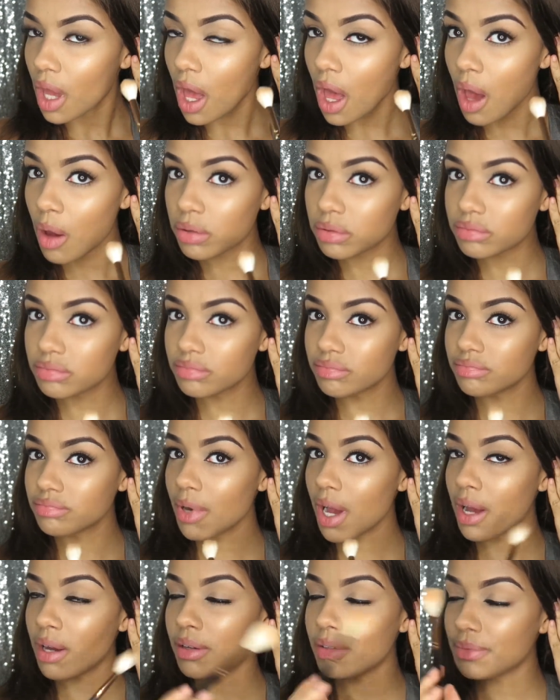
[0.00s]
Ah,
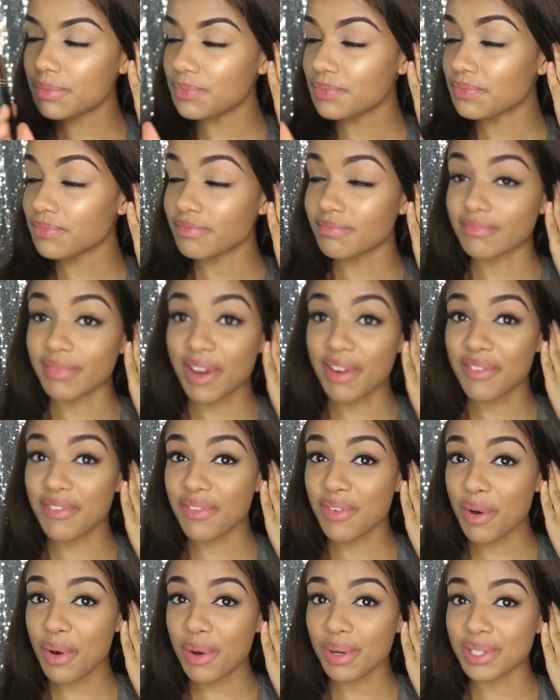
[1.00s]
whoa, my
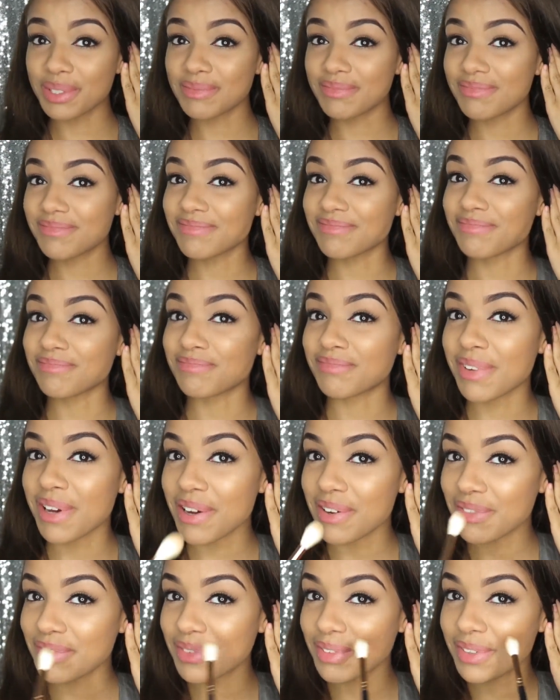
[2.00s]
fault.
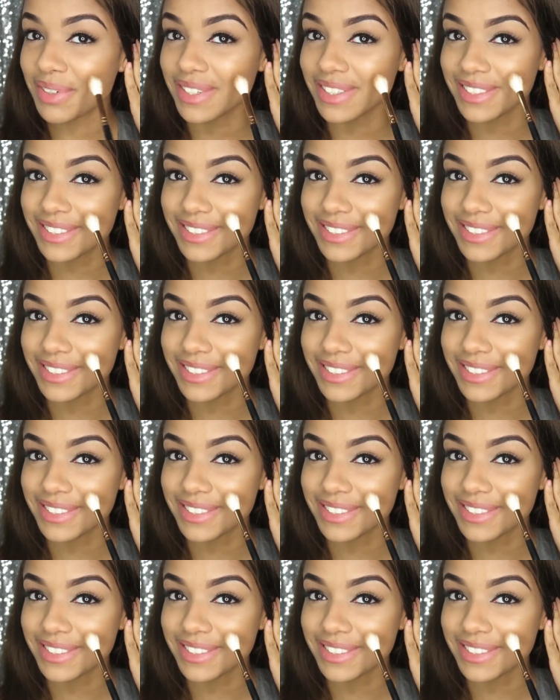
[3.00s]
My fault,